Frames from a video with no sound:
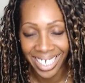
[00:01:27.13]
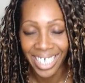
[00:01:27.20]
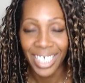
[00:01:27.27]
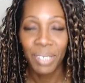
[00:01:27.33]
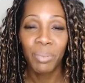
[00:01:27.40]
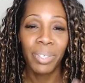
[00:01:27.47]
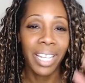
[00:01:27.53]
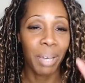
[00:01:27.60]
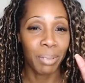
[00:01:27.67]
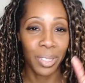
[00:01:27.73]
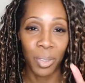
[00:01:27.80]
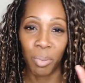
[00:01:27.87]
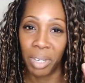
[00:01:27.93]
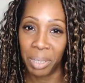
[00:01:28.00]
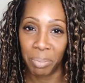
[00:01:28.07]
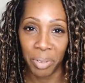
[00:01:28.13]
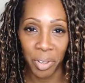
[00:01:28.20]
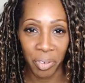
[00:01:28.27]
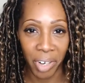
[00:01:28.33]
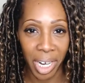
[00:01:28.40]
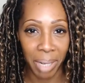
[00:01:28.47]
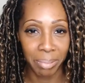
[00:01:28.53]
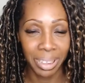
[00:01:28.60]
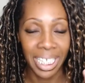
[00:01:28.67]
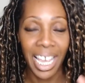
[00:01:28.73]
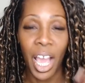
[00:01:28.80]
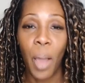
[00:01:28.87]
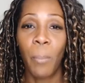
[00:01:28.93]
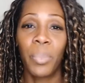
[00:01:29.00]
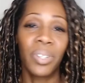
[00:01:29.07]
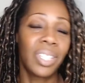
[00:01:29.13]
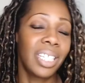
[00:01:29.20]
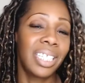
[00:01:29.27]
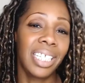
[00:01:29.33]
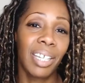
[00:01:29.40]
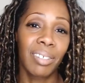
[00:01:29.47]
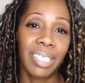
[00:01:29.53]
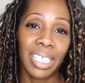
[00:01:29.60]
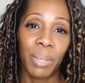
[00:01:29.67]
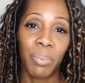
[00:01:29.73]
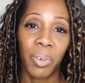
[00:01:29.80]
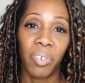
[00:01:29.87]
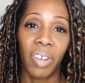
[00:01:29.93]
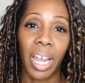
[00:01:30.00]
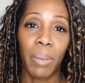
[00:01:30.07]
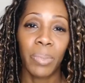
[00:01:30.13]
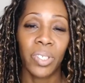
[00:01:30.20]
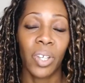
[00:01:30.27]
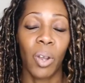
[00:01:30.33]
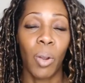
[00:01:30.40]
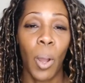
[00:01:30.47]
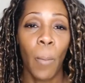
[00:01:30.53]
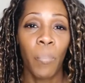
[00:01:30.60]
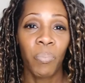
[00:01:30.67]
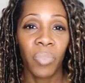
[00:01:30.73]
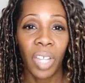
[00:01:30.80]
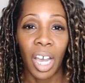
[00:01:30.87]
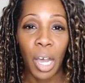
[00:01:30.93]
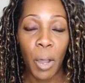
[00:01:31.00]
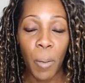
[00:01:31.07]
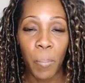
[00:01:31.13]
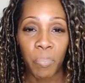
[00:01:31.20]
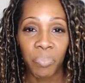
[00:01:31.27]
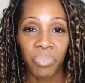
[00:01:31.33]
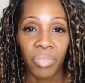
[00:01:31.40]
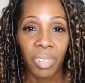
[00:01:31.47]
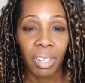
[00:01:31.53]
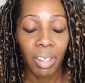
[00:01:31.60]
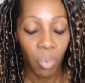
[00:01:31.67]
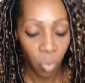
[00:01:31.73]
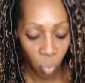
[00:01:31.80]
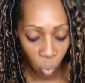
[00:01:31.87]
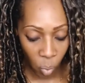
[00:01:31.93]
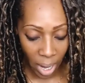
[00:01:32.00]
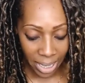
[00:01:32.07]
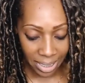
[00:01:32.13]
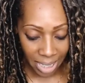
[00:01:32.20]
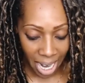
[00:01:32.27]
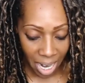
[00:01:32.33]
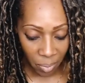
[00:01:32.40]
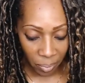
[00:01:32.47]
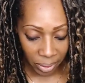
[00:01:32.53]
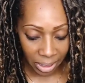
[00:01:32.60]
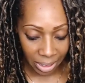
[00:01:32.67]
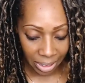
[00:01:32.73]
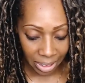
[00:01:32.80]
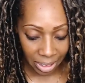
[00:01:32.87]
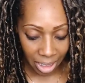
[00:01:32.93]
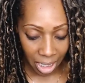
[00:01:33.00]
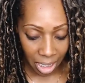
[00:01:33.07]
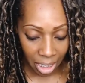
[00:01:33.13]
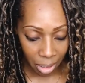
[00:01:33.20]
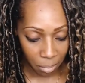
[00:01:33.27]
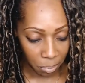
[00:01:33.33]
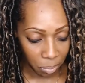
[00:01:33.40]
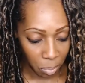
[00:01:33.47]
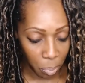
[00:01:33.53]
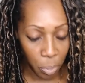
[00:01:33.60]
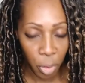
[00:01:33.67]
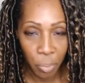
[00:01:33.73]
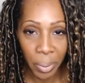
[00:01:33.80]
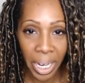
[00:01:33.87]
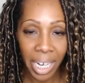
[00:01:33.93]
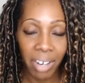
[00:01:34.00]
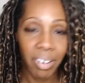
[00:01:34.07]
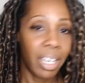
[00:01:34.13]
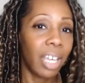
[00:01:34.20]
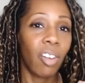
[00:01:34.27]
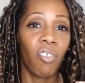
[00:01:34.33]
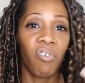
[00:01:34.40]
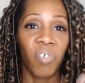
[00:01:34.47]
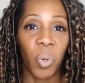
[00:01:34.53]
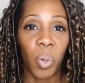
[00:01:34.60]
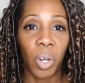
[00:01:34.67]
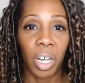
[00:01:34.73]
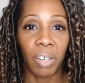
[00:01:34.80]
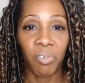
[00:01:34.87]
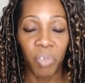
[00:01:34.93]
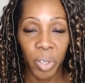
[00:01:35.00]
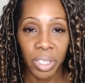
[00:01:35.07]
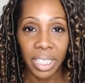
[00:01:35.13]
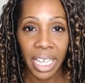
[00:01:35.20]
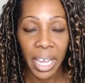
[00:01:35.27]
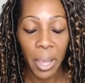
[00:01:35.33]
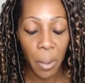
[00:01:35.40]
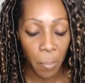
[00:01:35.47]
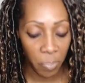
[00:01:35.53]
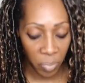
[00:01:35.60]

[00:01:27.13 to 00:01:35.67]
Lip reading: We have so many programs, but the DLT program. So as I was preparing for them,